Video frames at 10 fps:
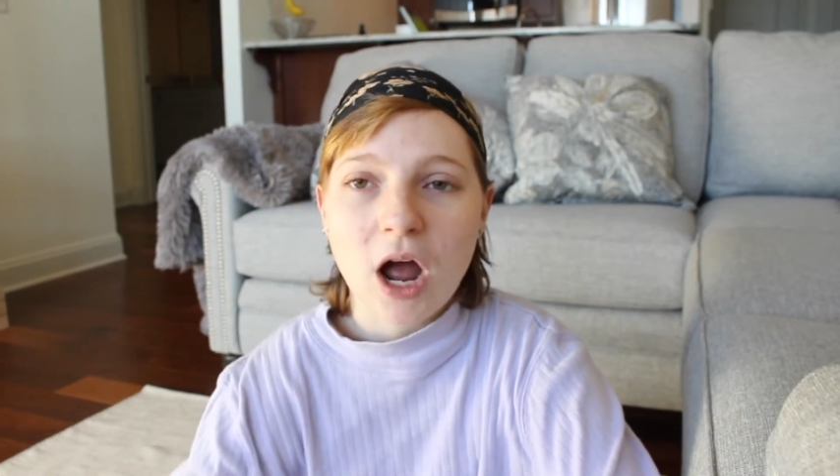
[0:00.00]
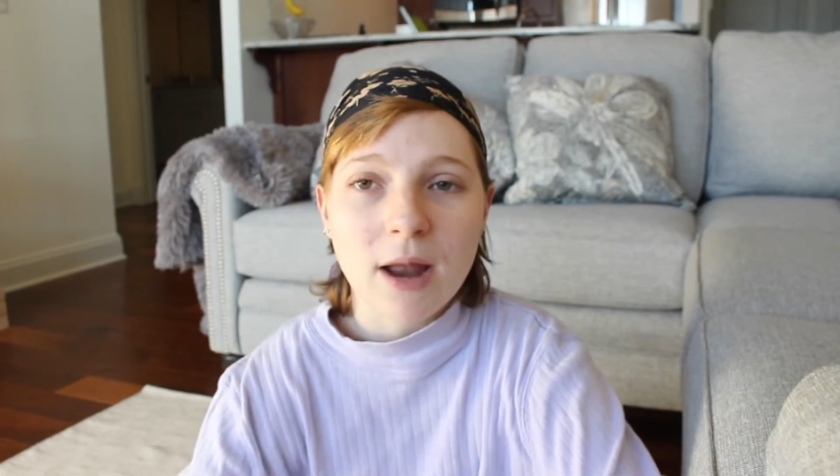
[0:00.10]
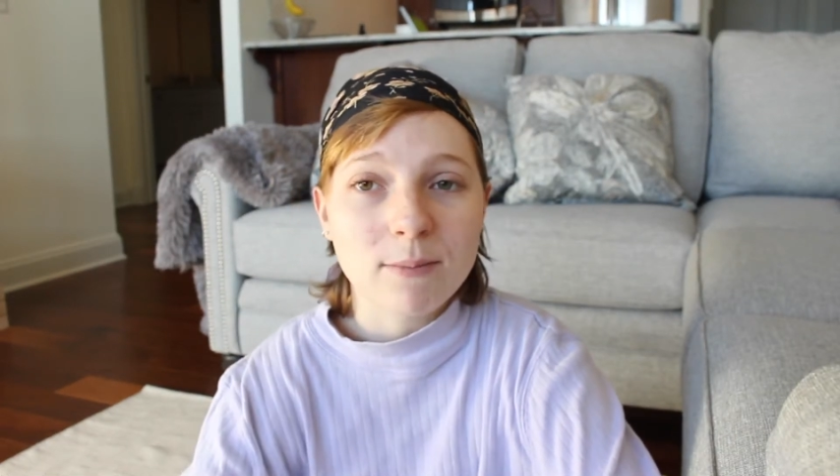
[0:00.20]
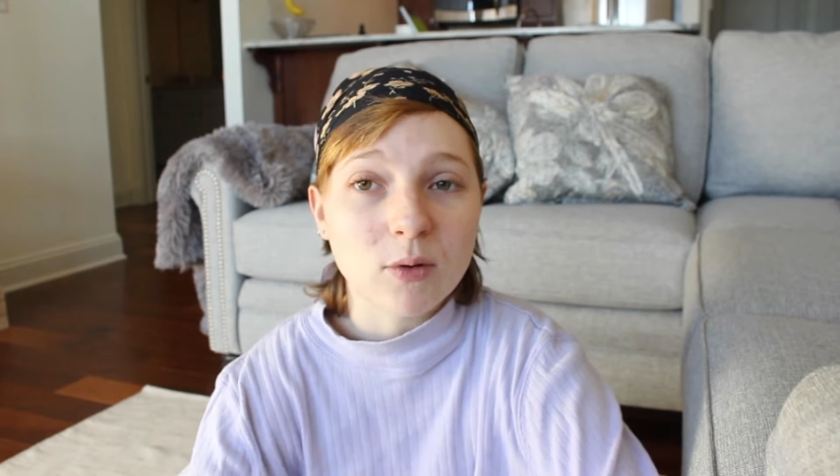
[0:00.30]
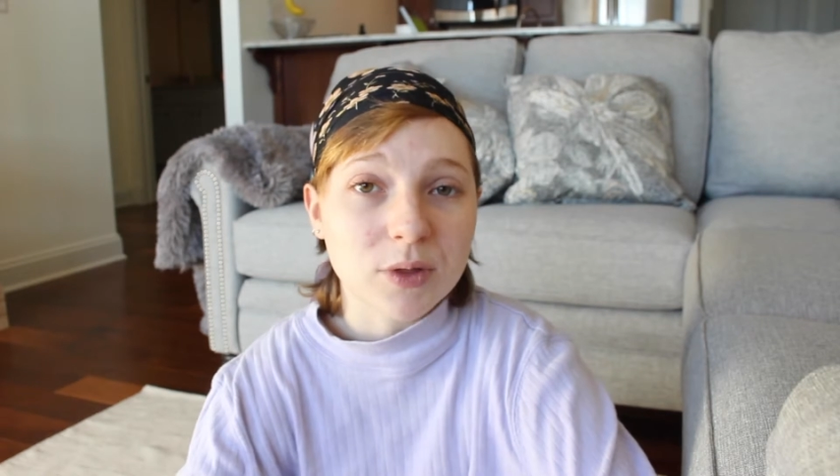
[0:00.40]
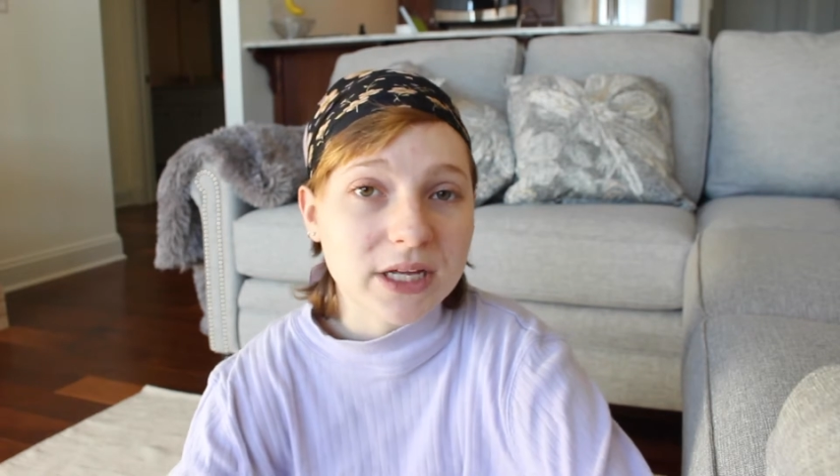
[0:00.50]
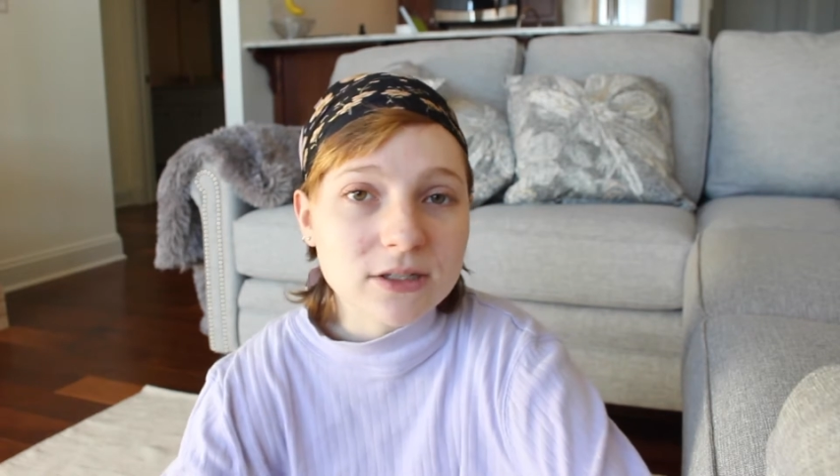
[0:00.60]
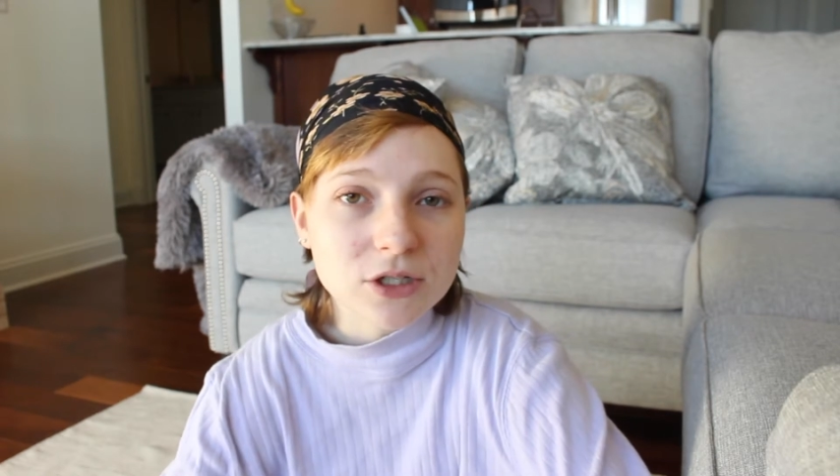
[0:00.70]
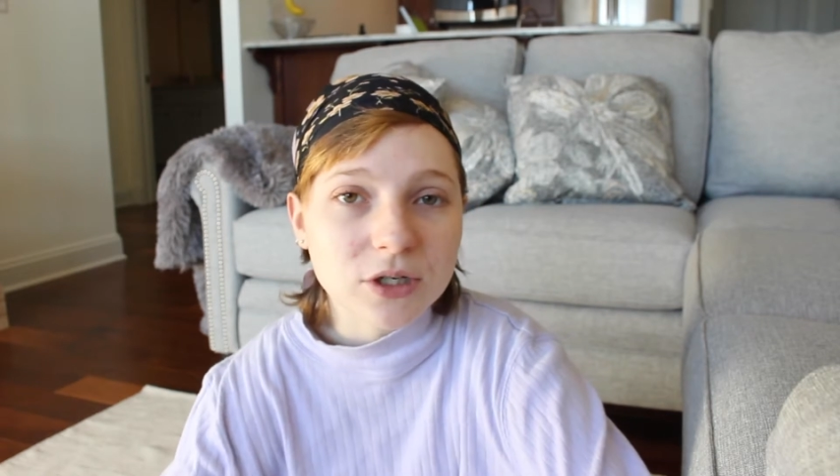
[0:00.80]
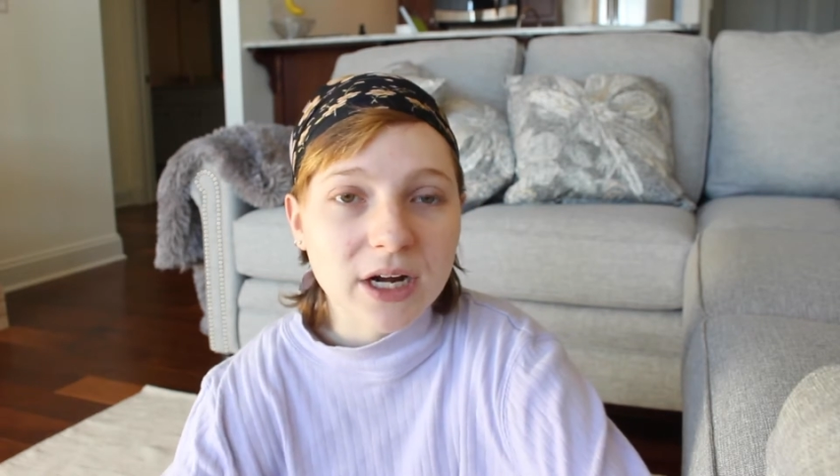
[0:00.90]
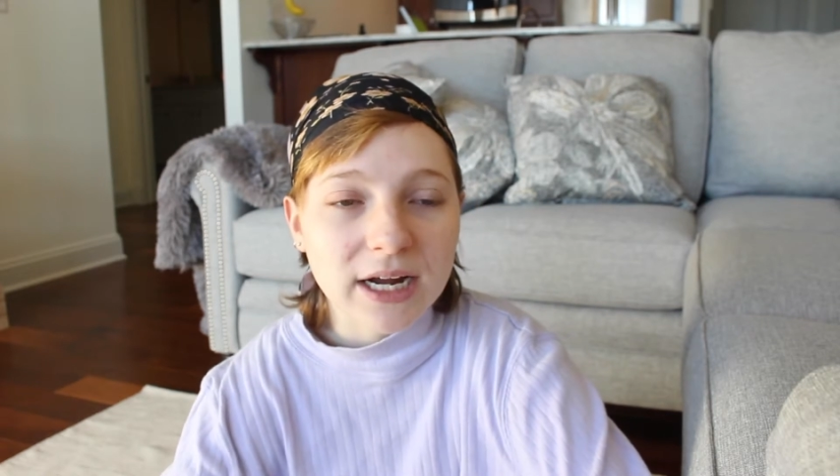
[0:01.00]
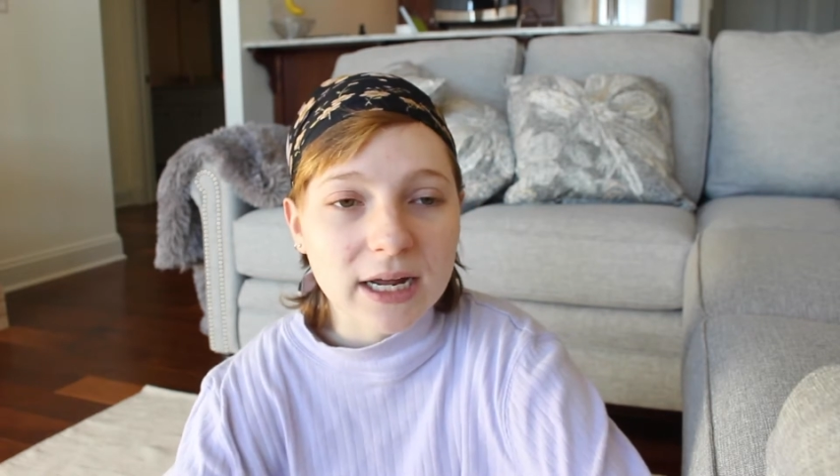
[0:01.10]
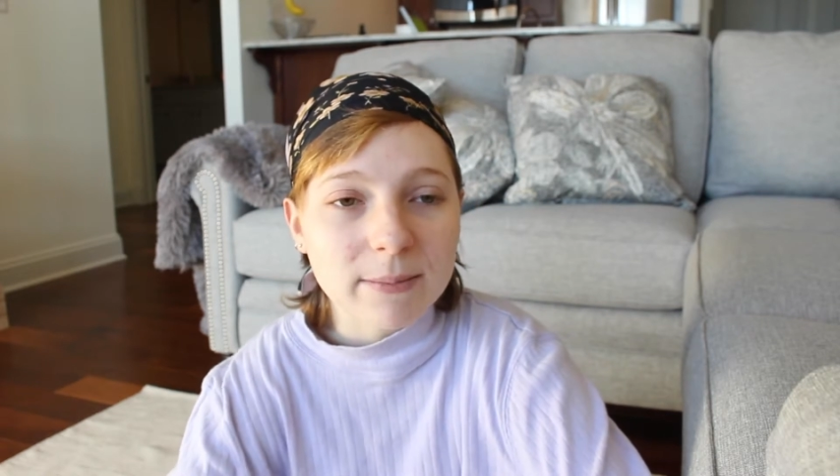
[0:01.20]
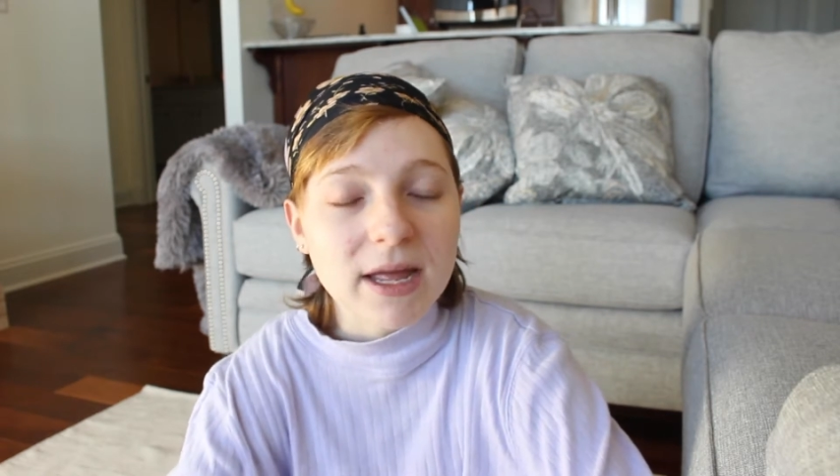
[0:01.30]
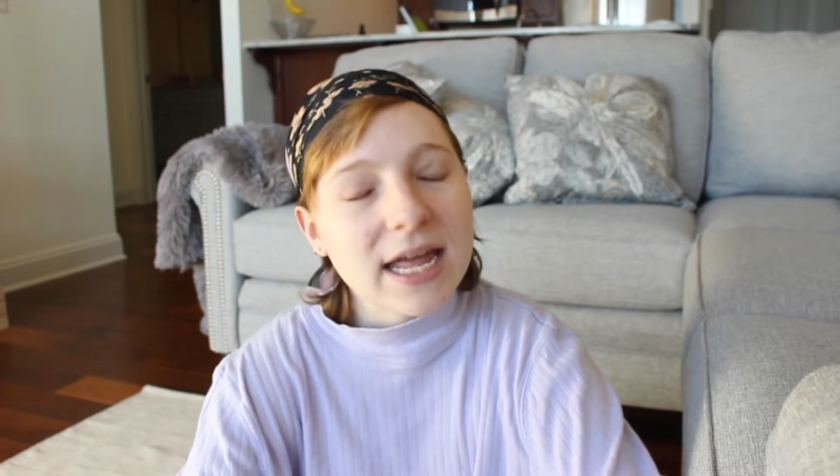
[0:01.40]
on both
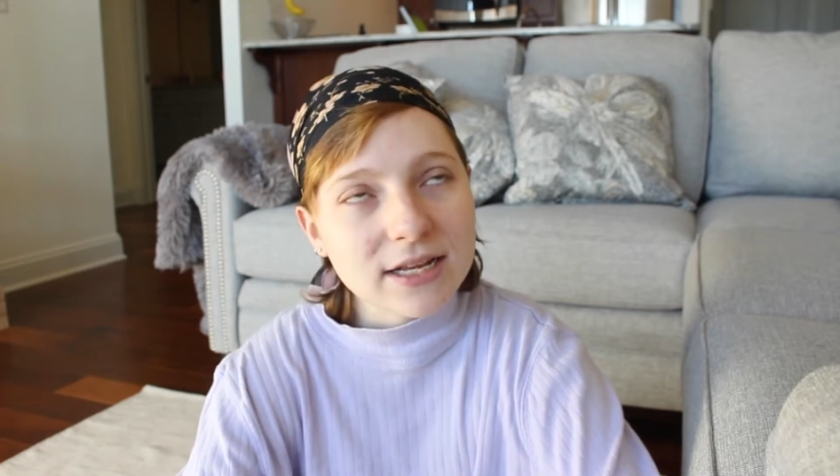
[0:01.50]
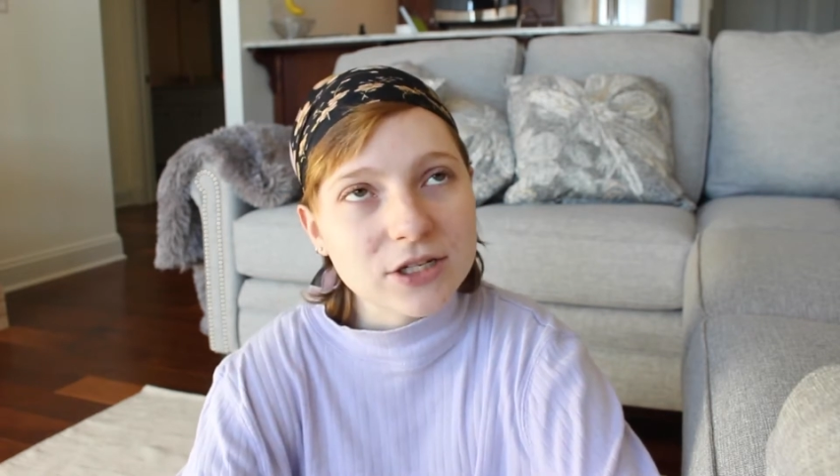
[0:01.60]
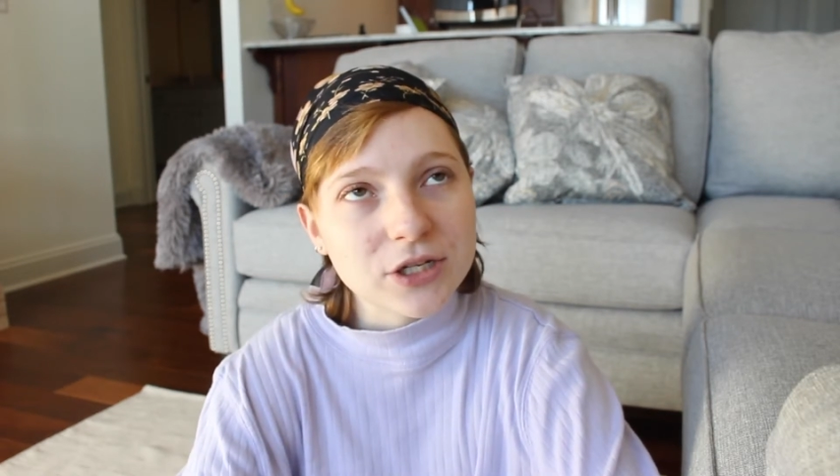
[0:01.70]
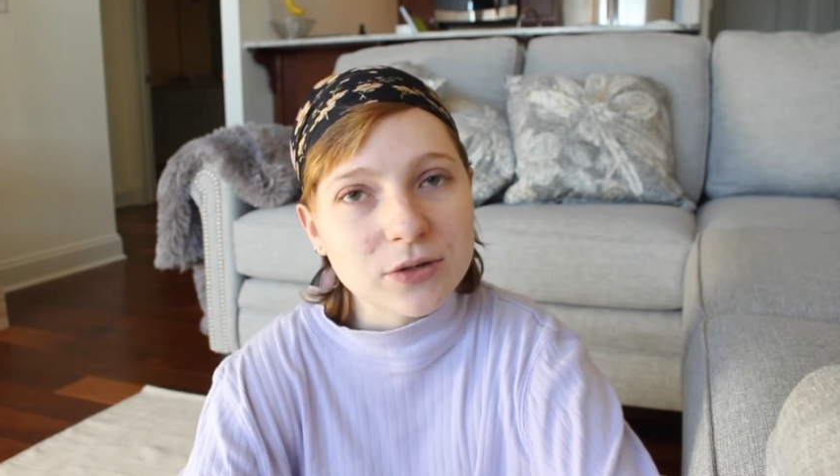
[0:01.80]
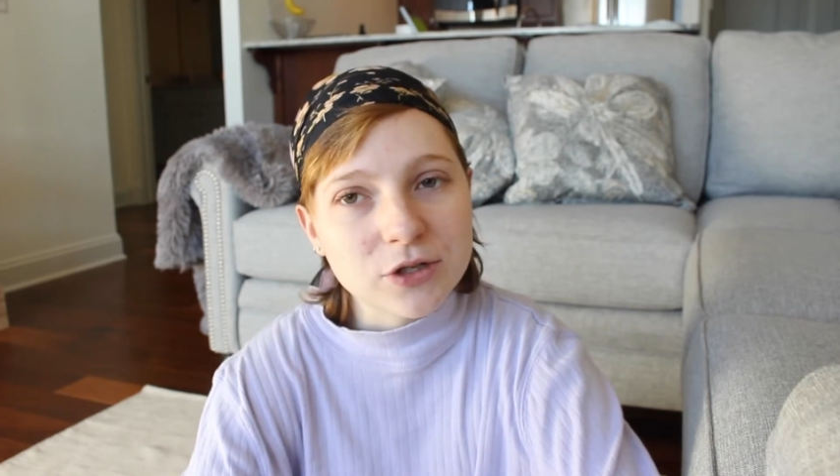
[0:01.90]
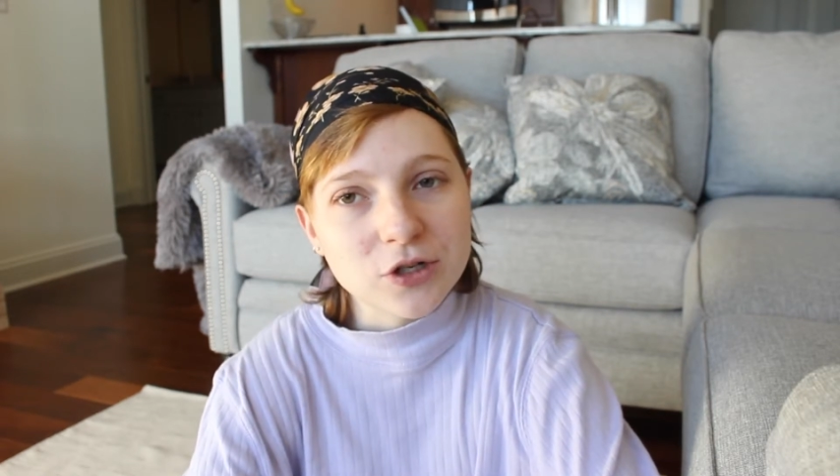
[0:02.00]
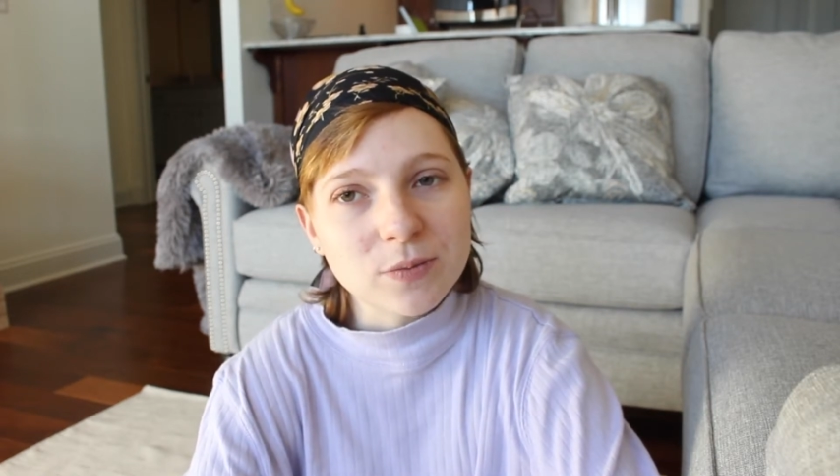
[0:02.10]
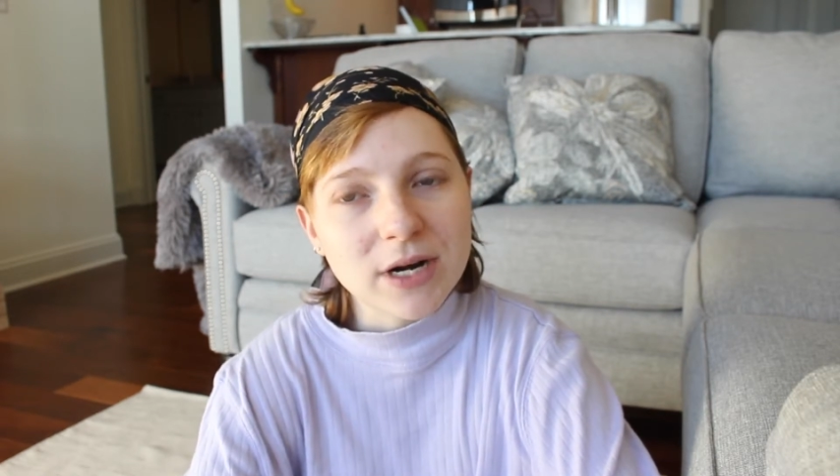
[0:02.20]
Instagram and YouTube,